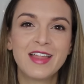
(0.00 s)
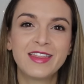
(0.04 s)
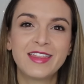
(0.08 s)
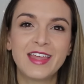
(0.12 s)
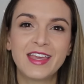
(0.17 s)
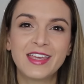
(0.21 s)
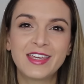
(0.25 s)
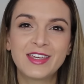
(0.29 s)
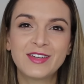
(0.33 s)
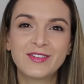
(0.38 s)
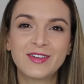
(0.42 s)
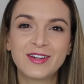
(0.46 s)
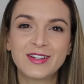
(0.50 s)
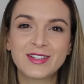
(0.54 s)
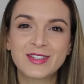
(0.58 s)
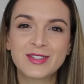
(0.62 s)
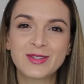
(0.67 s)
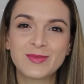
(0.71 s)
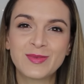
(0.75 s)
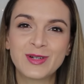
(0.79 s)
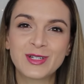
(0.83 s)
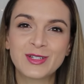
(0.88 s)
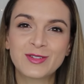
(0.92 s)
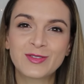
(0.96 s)
Thank you all
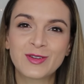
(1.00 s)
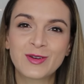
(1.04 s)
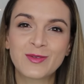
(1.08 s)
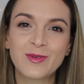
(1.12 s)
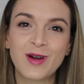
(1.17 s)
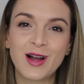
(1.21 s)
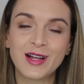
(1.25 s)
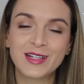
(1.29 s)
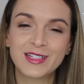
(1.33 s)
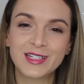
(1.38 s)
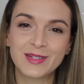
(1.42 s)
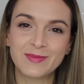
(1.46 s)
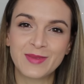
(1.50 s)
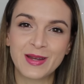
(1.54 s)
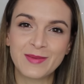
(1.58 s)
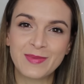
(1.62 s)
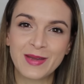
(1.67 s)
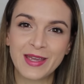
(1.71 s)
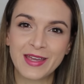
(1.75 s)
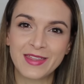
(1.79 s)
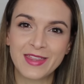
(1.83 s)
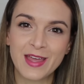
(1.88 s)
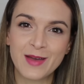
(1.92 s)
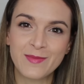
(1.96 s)
so much for watching my
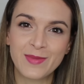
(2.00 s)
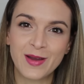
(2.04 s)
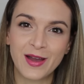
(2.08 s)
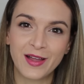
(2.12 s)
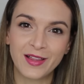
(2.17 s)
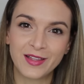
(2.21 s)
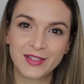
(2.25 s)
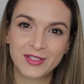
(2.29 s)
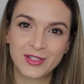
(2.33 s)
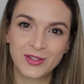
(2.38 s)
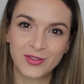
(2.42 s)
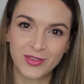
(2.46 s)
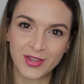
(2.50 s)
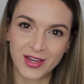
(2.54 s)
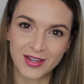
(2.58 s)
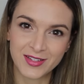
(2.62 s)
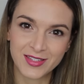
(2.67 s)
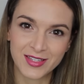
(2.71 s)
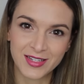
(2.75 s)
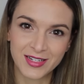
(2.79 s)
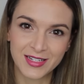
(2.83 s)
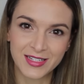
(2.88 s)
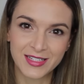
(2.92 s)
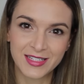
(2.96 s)
Pan That palette
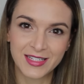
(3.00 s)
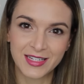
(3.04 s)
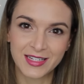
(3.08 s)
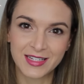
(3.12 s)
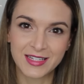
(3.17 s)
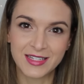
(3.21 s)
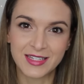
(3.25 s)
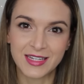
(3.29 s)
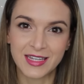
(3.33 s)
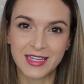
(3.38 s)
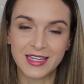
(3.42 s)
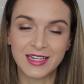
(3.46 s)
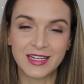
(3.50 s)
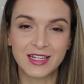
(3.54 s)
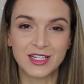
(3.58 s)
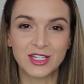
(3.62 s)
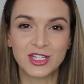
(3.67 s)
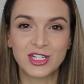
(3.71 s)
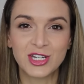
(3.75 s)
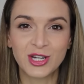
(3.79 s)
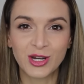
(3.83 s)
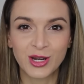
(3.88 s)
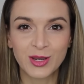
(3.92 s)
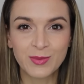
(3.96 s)
2016 and
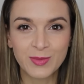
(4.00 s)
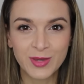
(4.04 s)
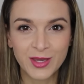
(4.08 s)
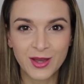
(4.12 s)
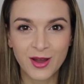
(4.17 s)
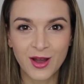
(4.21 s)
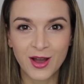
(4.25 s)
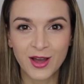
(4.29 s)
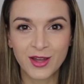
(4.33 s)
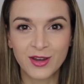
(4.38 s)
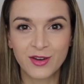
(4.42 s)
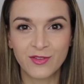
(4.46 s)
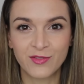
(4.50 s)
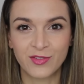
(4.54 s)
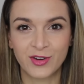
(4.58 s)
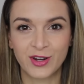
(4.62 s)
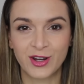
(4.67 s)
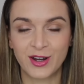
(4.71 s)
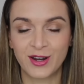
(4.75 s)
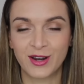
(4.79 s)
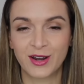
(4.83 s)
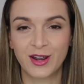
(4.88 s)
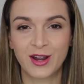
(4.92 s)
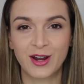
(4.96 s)
cheering me on, and for
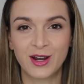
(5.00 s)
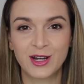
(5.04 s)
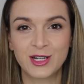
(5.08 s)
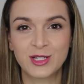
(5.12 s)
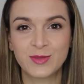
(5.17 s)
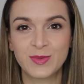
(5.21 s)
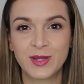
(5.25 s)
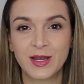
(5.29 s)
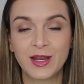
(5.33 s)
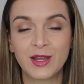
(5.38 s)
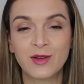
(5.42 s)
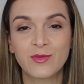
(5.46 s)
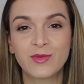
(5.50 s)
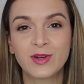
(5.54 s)
your encouragement.